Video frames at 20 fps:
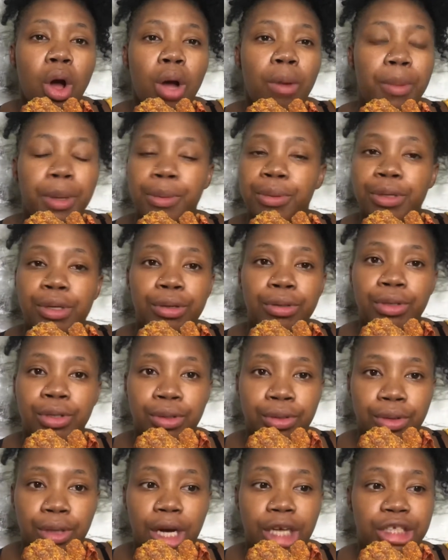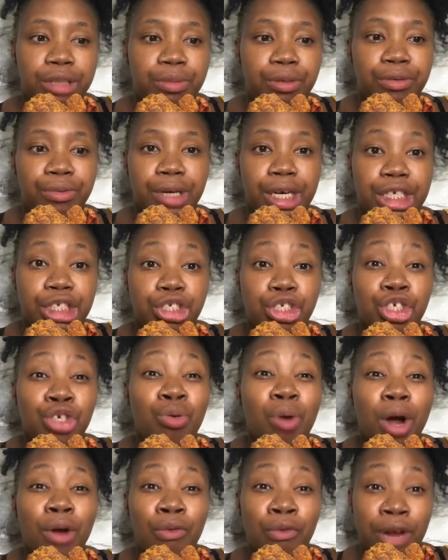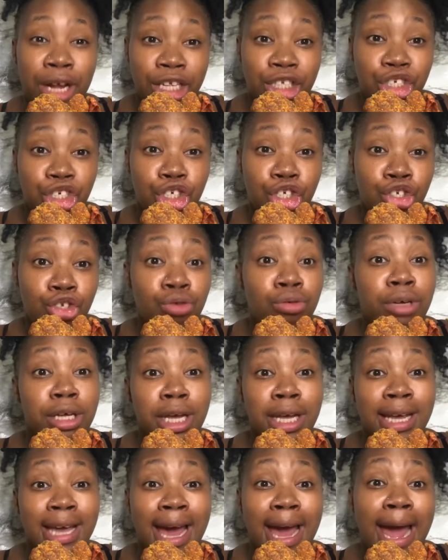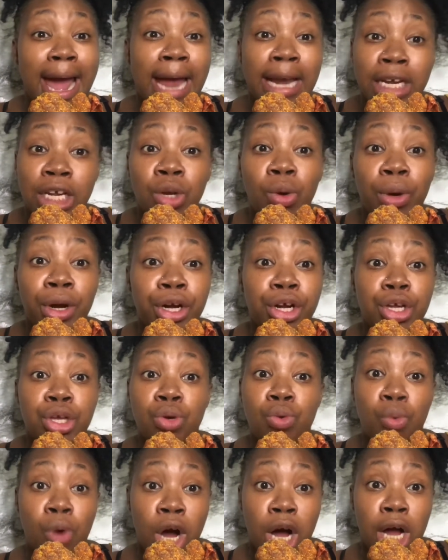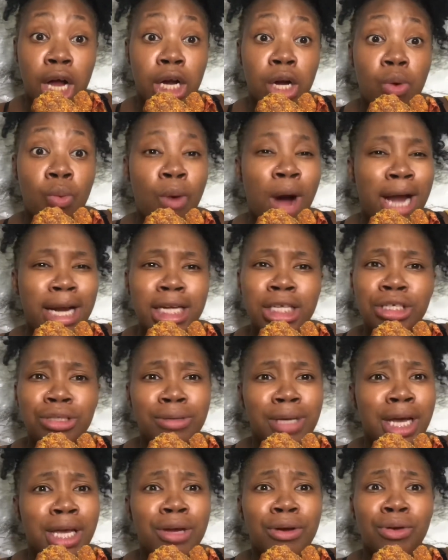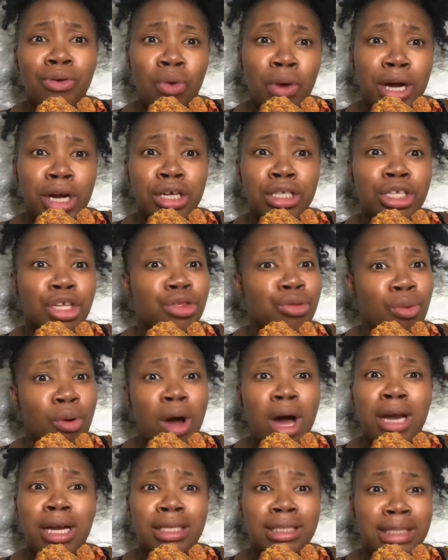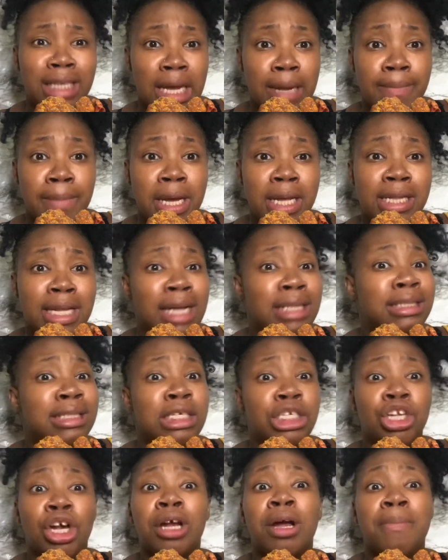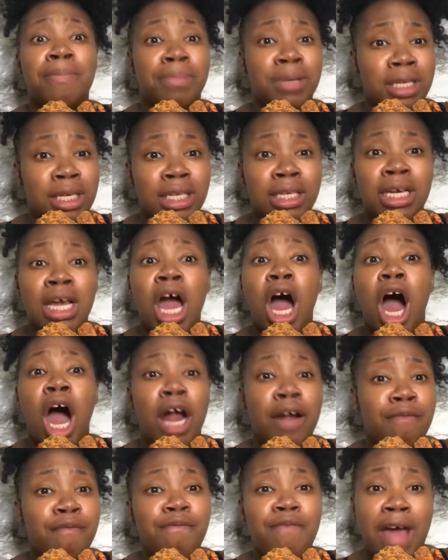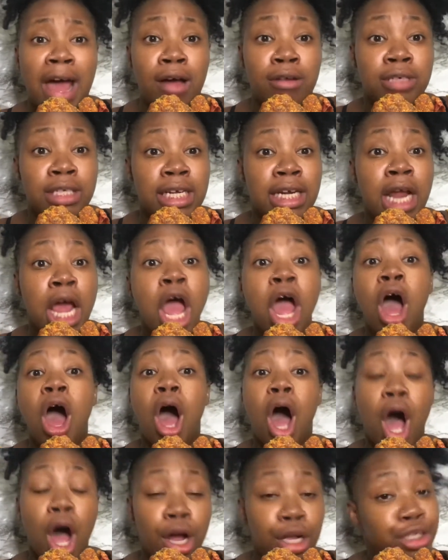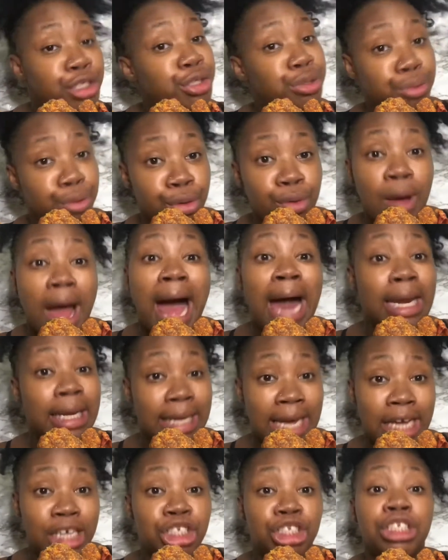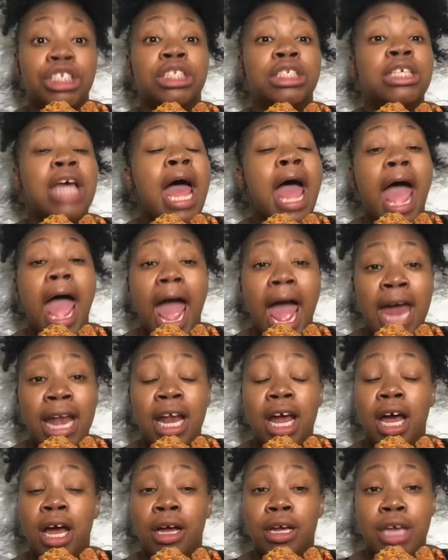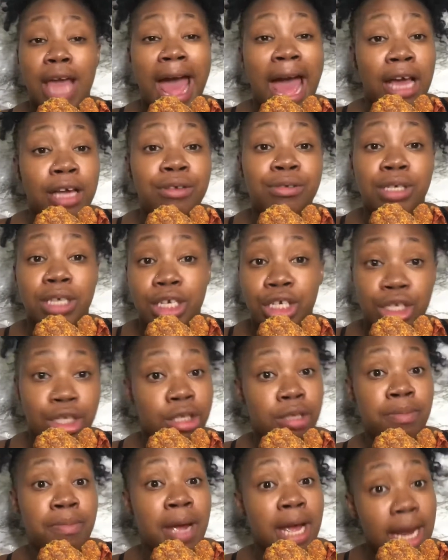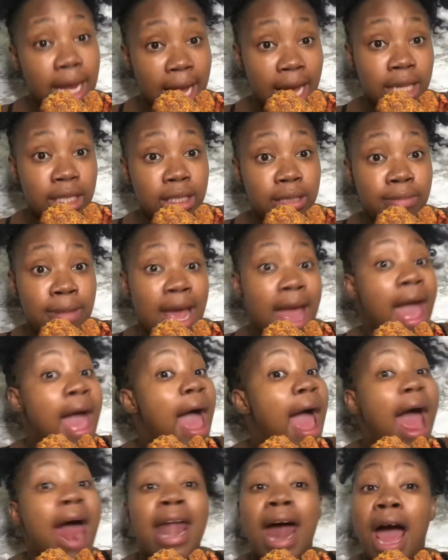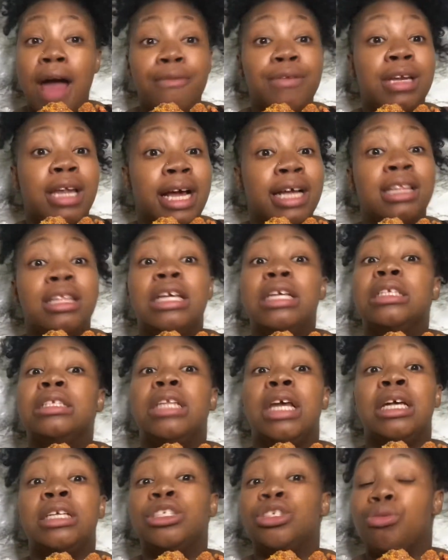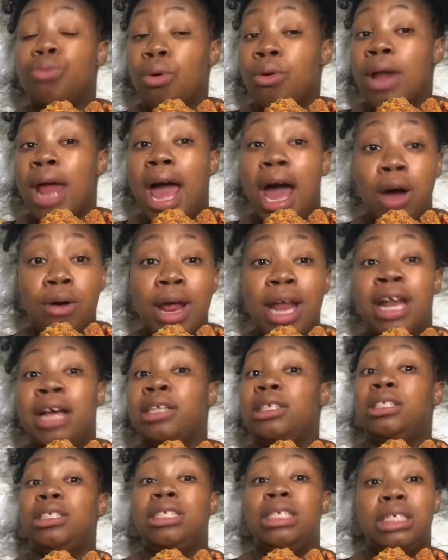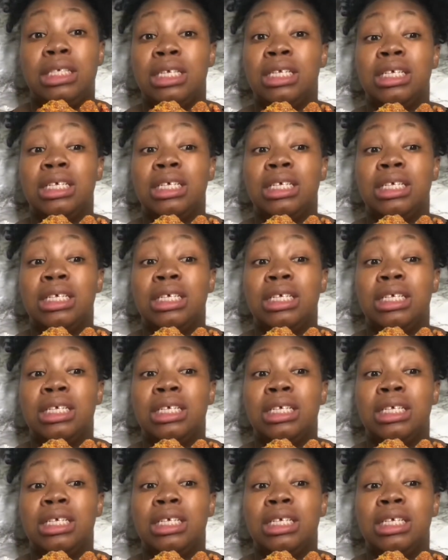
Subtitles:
People don't know how to be rich. You are rich. You can get any lawyer you want. Why didn't you get your lawyer to throw out a statement that these are completely unfounded, untrue allegations and accusations made against me, and I would like these things thrown out and I cease and